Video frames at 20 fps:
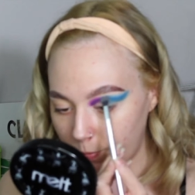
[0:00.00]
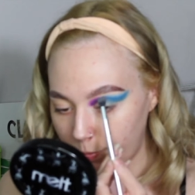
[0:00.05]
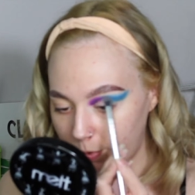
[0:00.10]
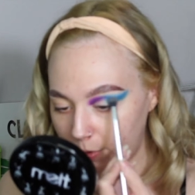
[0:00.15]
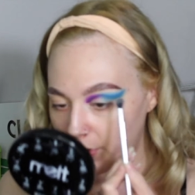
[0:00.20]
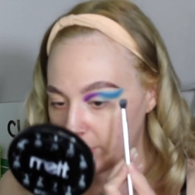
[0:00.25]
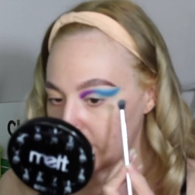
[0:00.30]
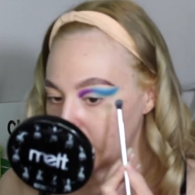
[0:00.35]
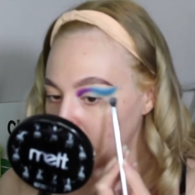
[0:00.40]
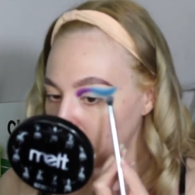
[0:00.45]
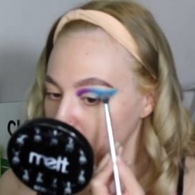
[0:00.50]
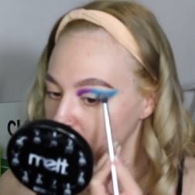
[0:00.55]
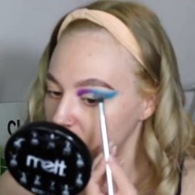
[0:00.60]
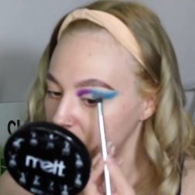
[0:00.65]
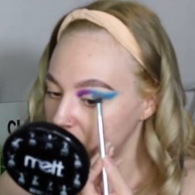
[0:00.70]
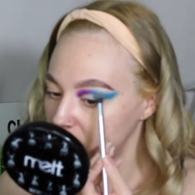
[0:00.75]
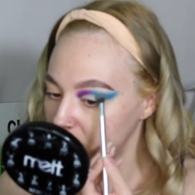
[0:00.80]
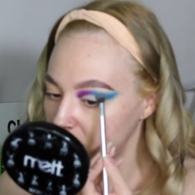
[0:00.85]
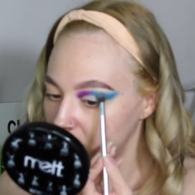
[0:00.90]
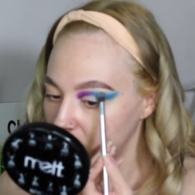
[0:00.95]
But I'm
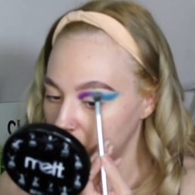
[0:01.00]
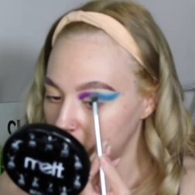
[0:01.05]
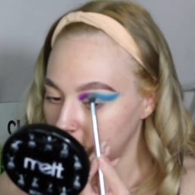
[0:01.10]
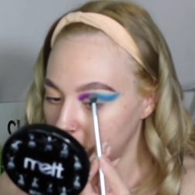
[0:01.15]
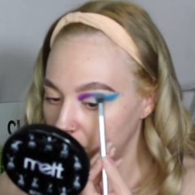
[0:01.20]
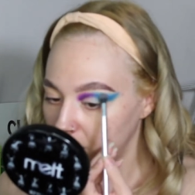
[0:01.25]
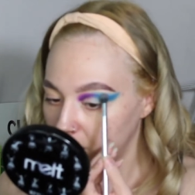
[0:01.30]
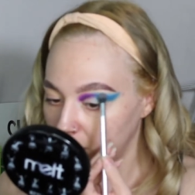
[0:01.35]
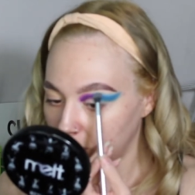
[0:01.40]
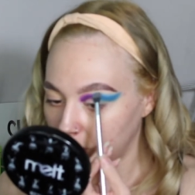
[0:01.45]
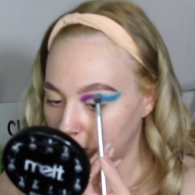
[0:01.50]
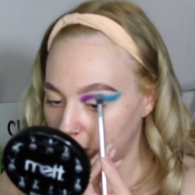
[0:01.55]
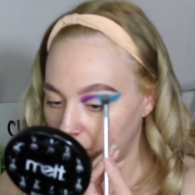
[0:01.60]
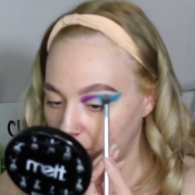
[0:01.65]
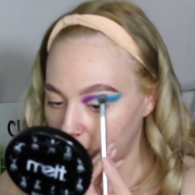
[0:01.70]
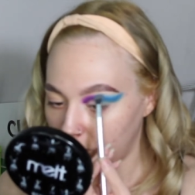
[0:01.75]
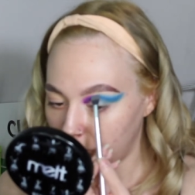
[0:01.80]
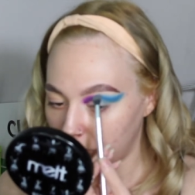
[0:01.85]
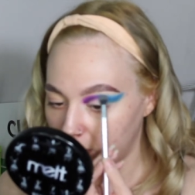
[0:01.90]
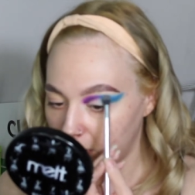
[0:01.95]
just
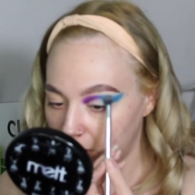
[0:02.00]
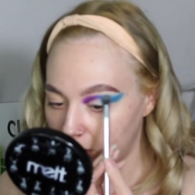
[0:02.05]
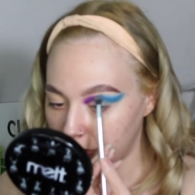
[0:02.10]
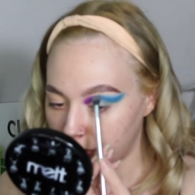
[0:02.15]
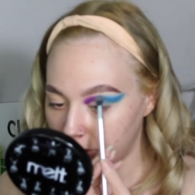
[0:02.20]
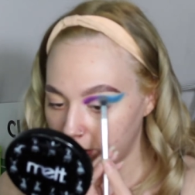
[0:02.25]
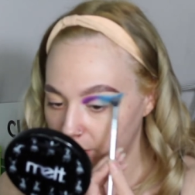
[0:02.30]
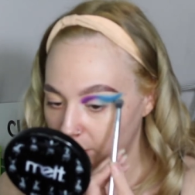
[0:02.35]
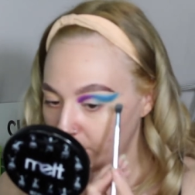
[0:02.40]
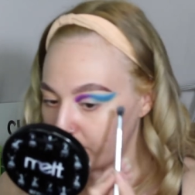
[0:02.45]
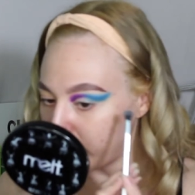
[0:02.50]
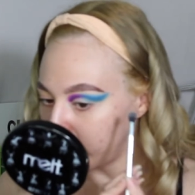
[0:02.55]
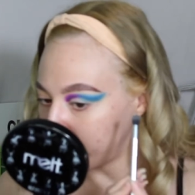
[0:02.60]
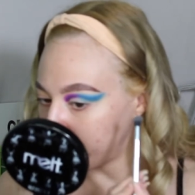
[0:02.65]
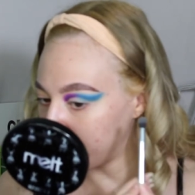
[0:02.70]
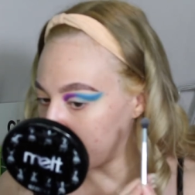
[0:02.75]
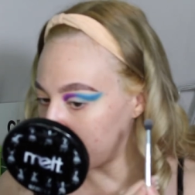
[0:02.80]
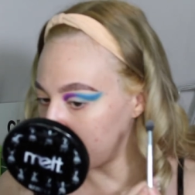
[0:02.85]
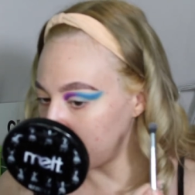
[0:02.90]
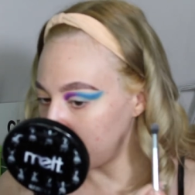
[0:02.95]
giving this a nice little
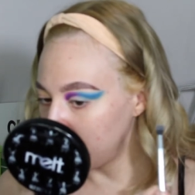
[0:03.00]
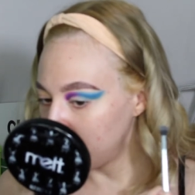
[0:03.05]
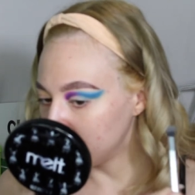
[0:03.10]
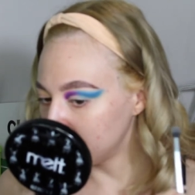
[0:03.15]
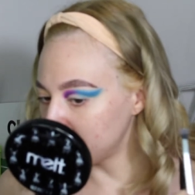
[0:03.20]
blend.